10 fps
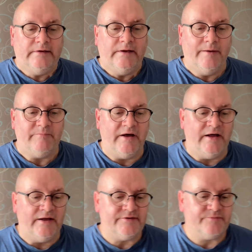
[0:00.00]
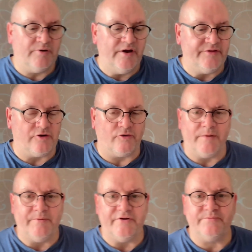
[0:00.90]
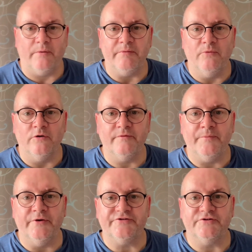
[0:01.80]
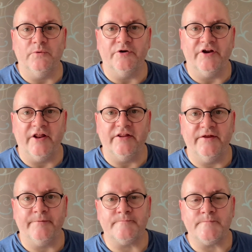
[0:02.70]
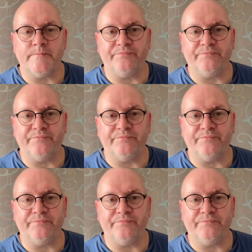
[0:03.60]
And my other gripe, and it's probably more of a personal one than anything,